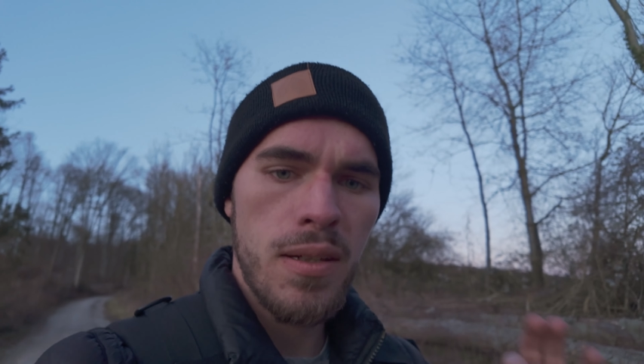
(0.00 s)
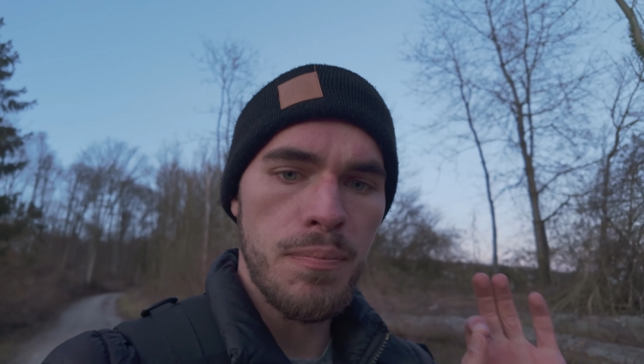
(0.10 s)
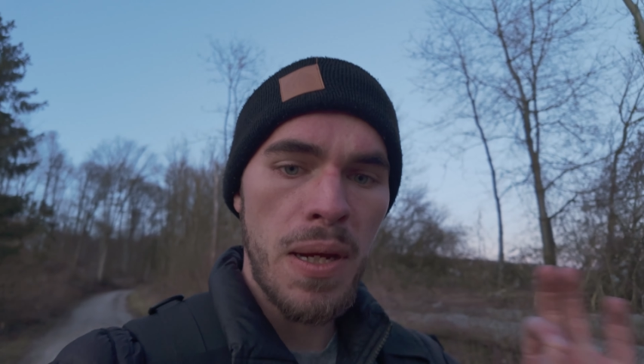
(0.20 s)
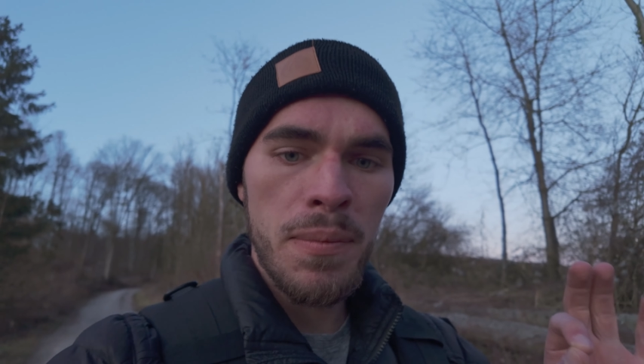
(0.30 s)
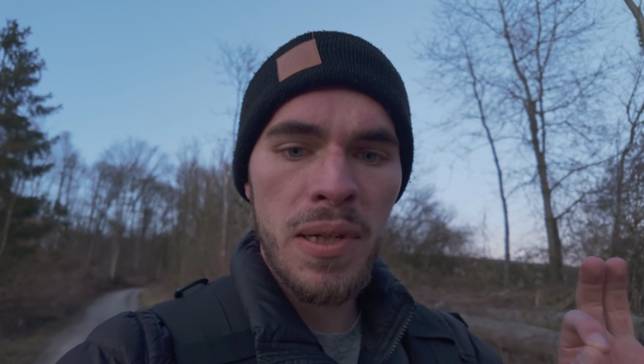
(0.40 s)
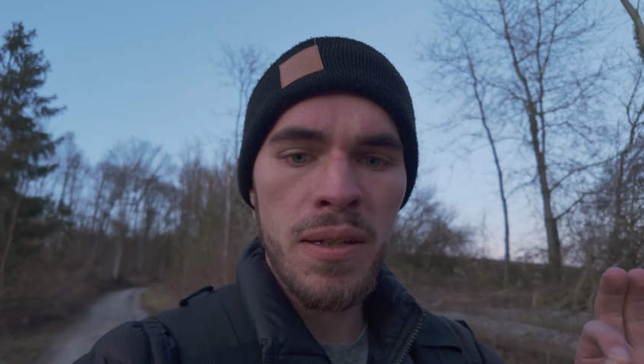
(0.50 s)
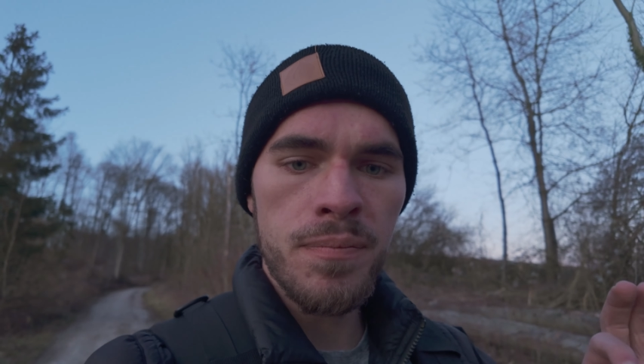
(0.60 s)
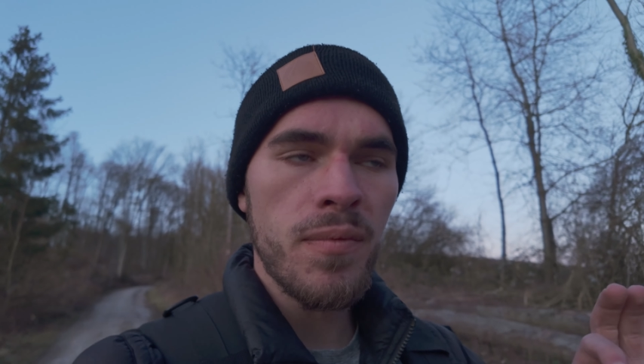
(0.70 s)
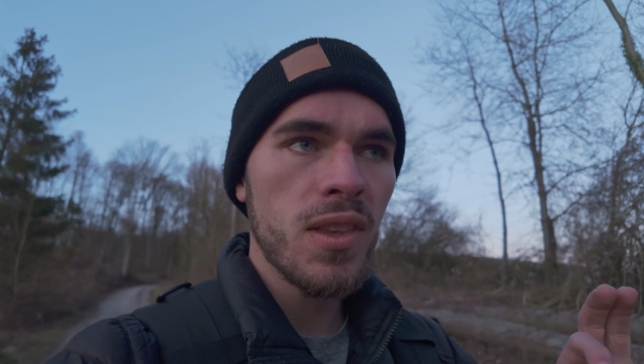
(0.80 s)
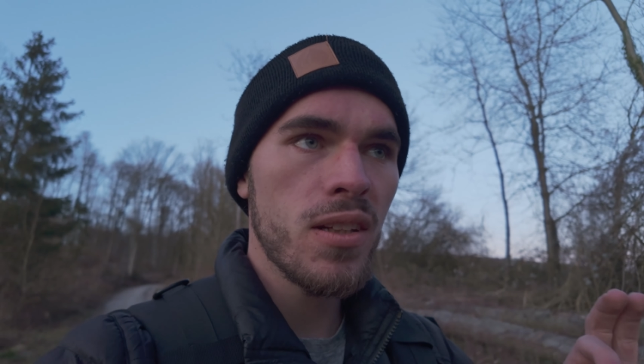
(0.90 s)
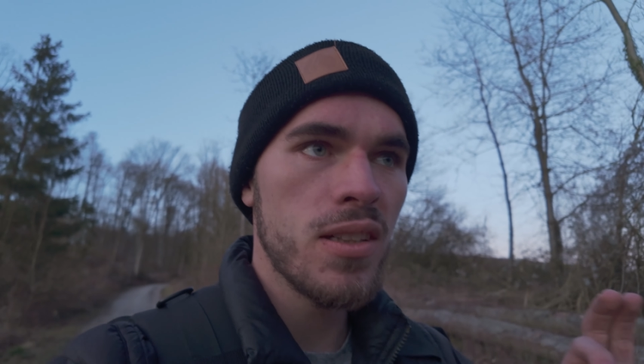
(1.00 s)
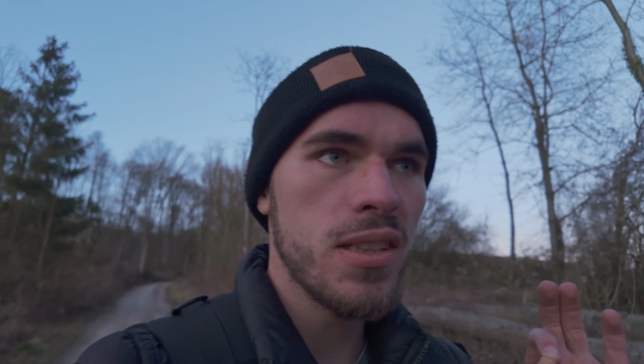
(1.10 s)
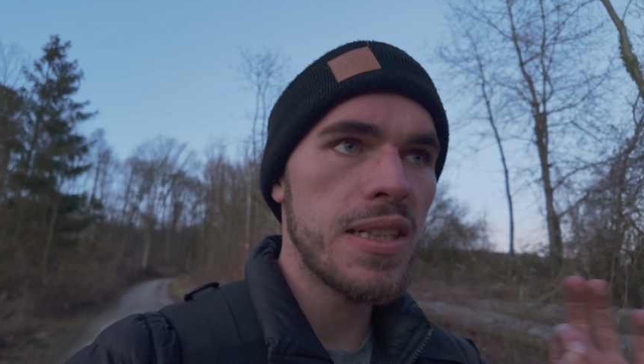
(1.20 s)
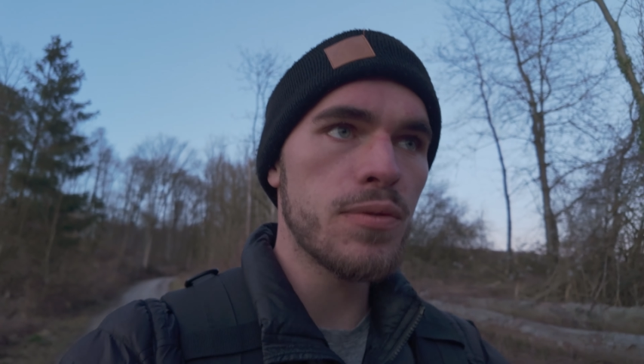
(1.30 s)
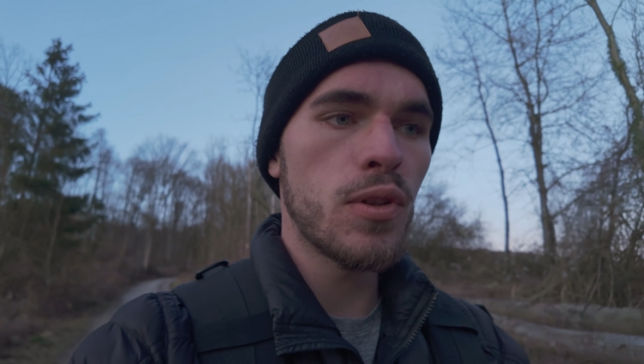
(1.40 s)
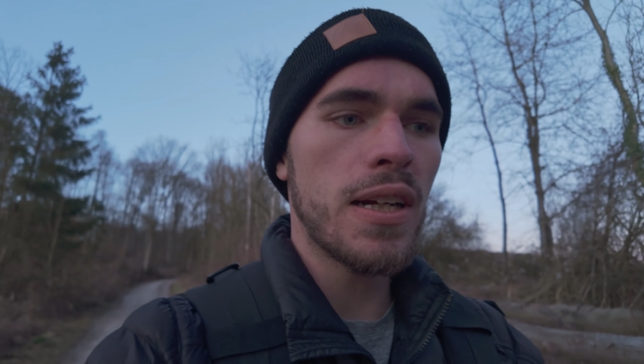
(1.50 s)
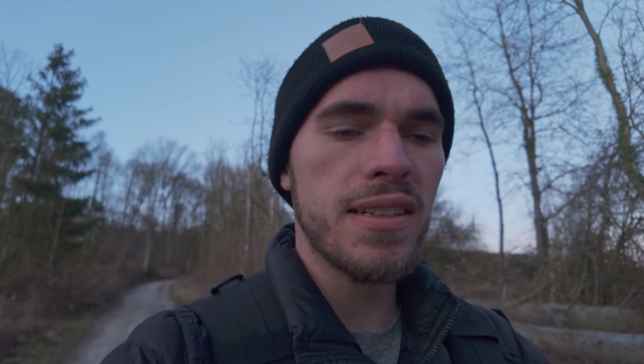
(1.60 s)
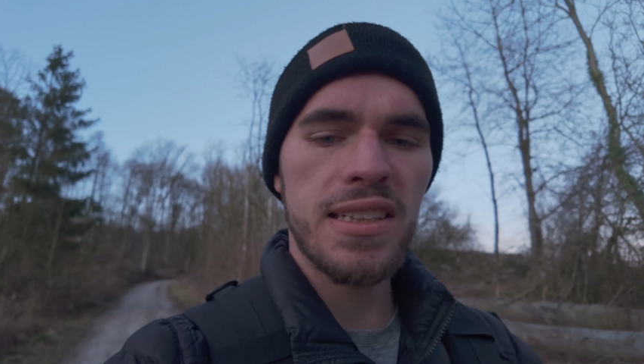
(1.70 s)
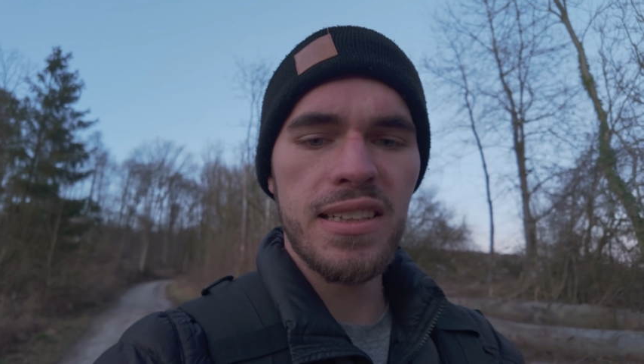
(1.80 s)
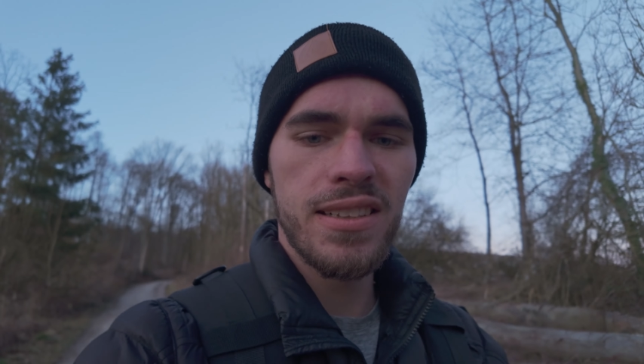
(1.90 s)
Maybe, if we're
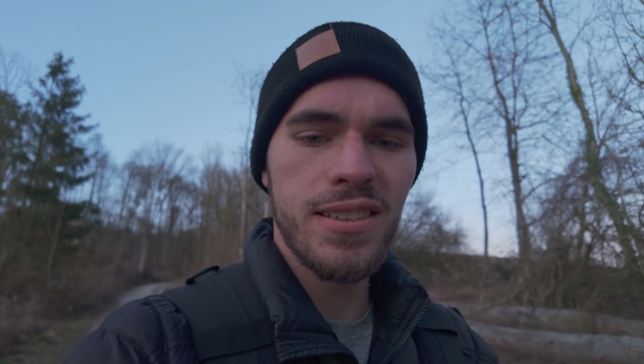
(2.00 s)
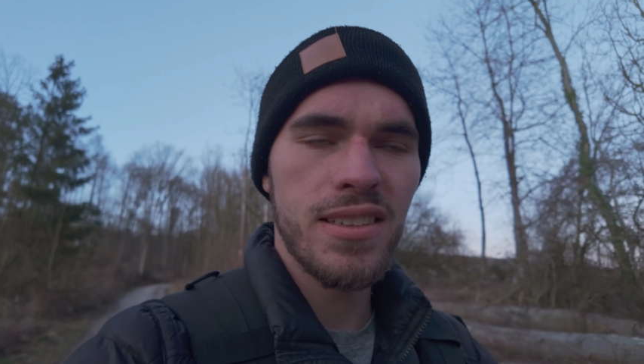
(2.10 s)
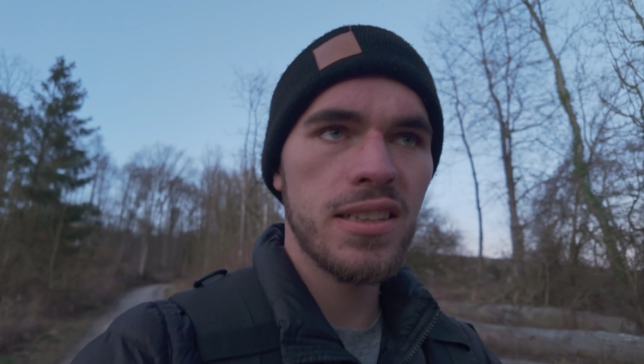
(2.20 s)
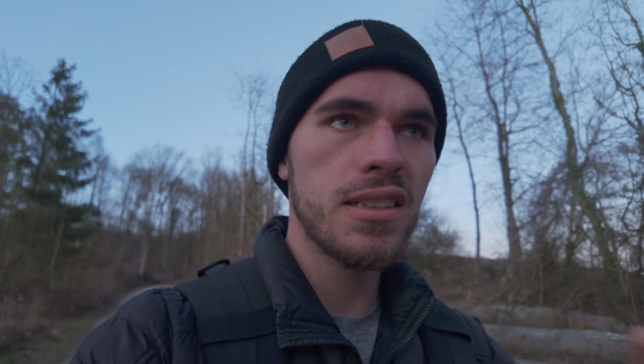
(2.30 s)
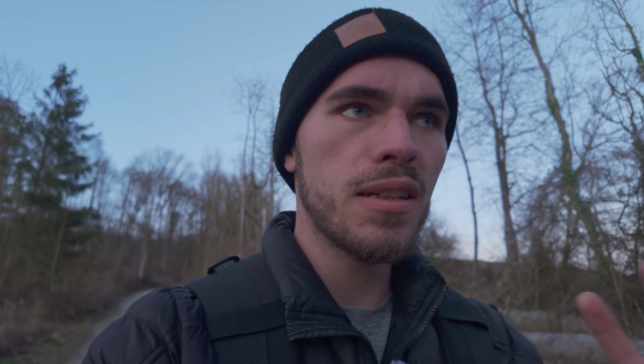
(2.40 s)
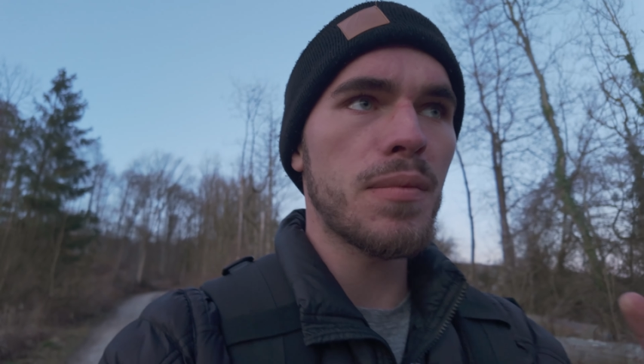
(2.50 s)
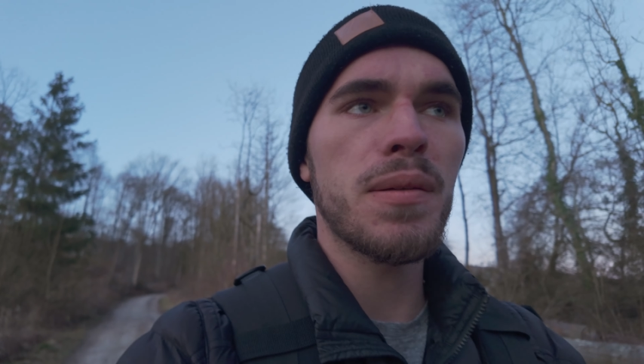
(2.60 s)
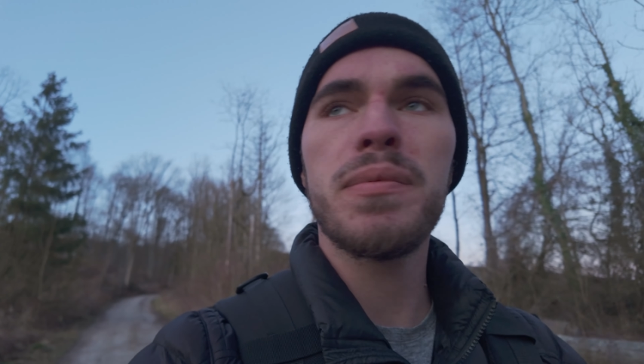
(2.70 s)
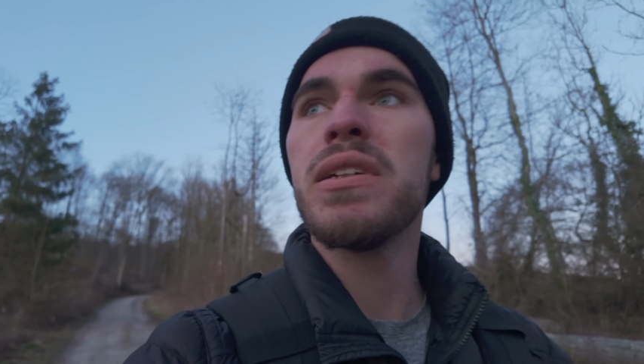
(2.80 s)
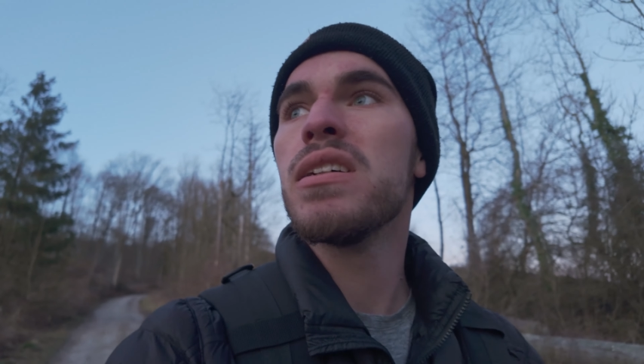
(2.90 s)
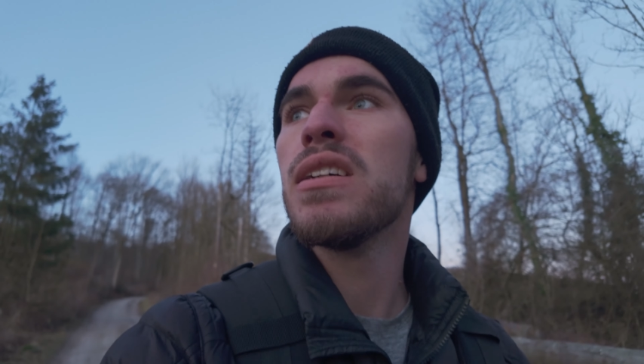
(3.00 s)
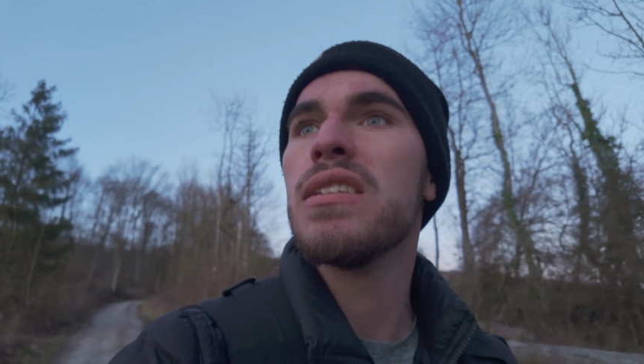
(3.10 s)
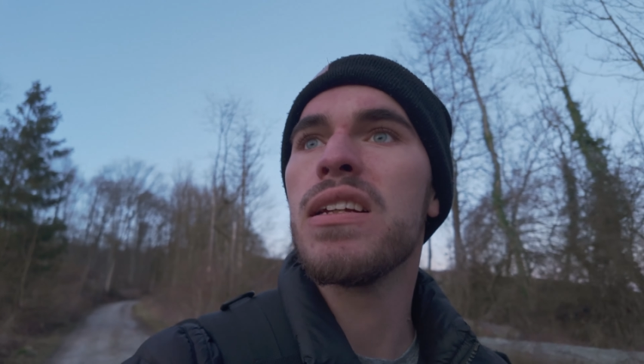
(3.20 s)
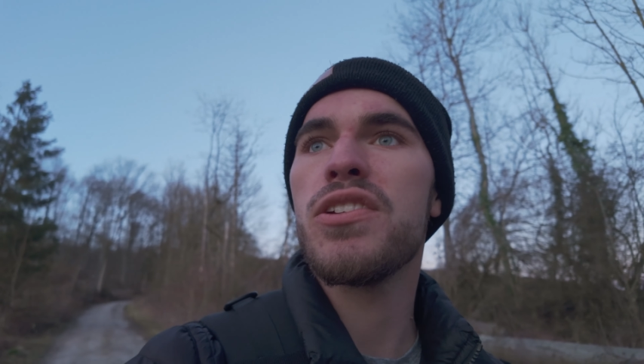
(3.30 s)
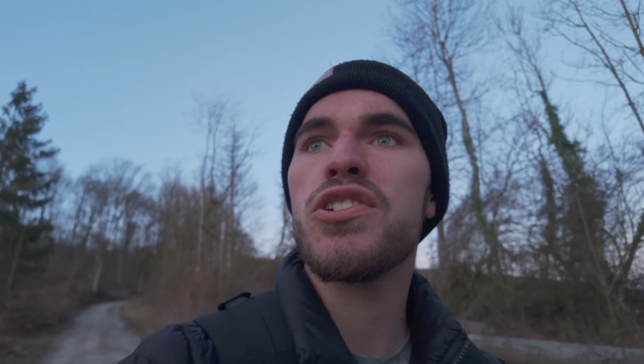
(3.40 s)
lucky, that might be another